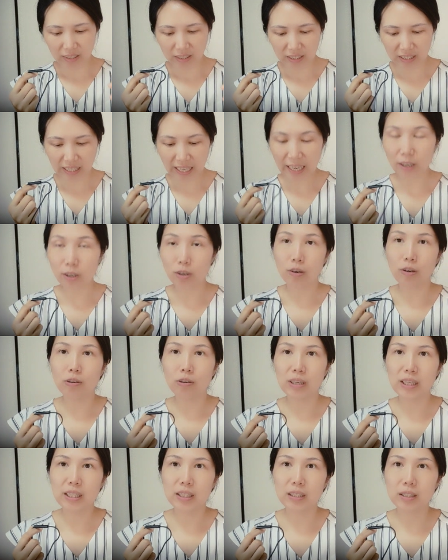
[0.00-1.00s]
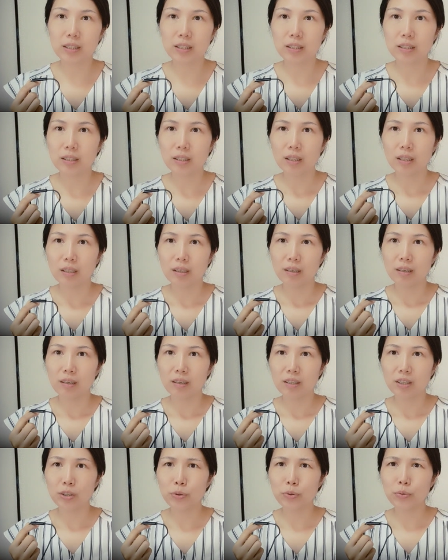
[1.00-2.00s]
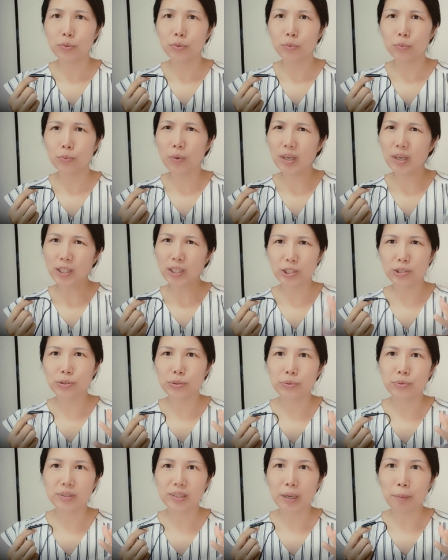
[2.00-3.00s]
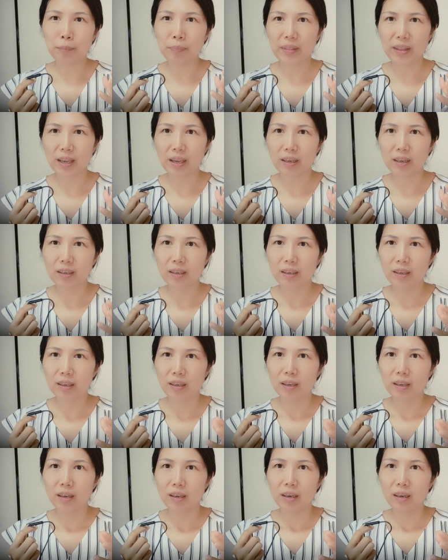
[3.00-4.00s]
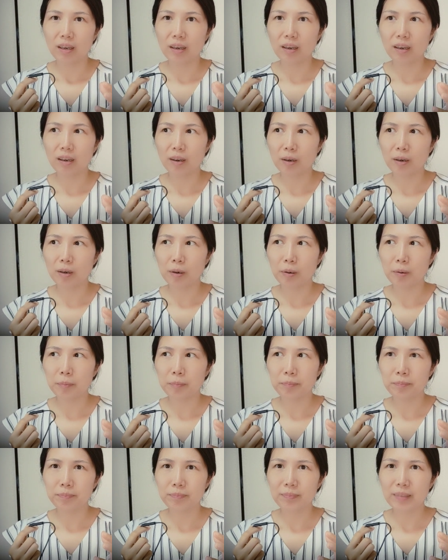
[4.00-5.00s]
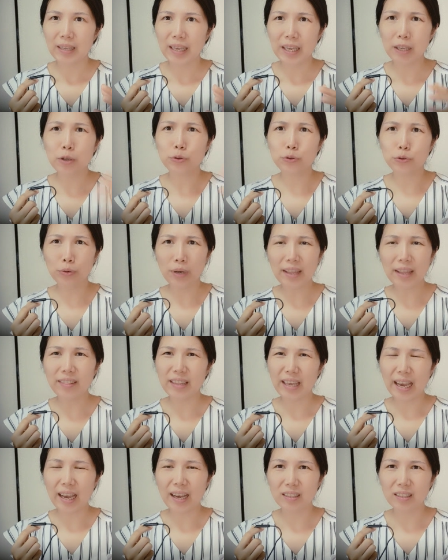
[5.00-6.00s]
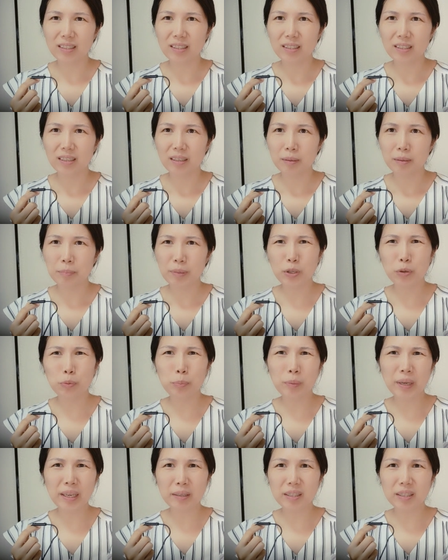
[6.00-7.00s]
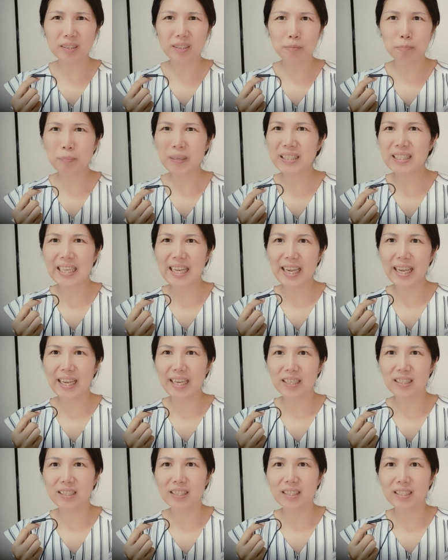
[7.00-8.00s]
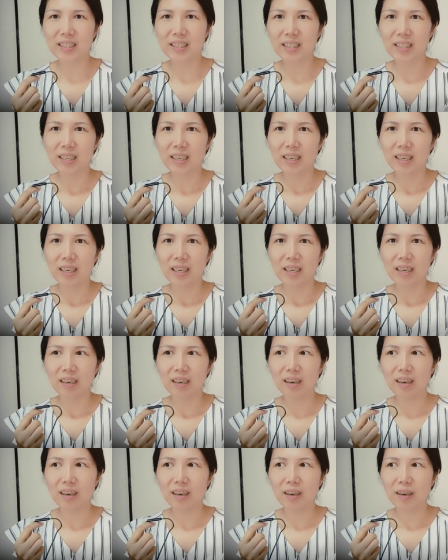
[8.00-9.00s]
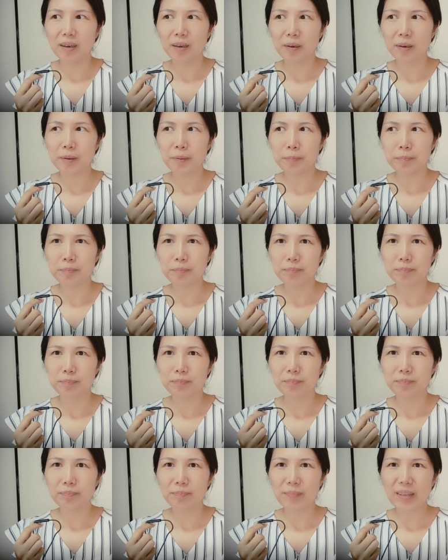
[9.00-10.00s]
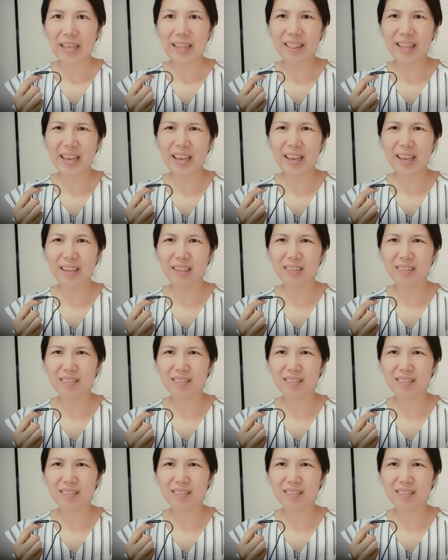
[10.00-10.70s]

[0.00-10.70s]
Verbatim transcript: cycle is you want to do something um, and you try that but you make mistakes um, and then